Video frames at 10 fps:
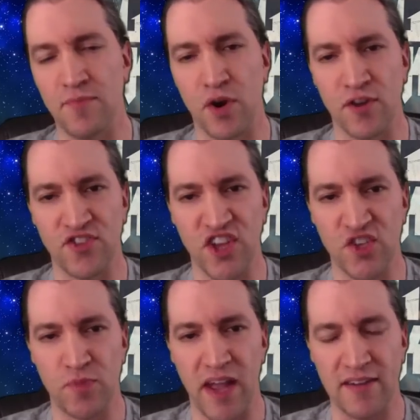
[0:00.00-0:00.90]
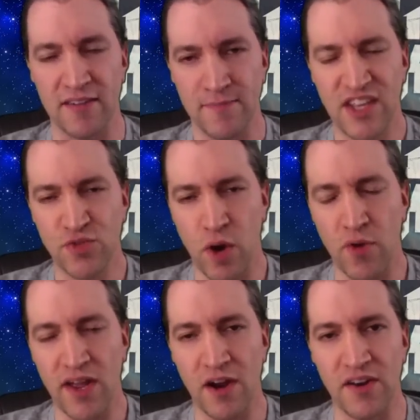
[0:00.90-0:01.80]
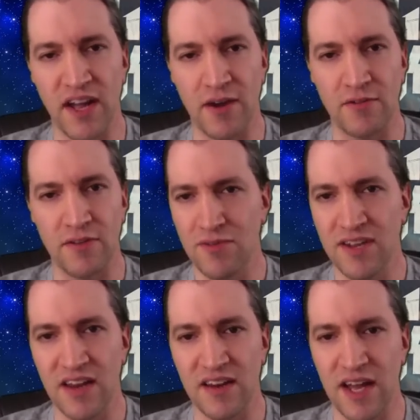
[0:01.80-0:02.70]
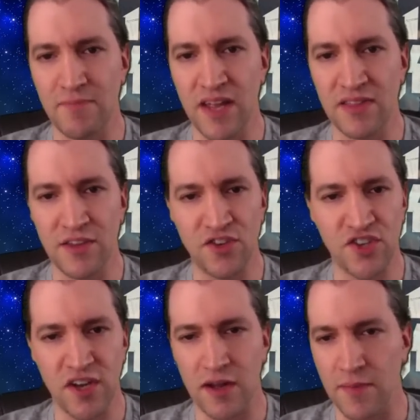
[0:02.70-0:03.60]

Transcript: to the murder suspect. That's where we are now. You cannot make this shit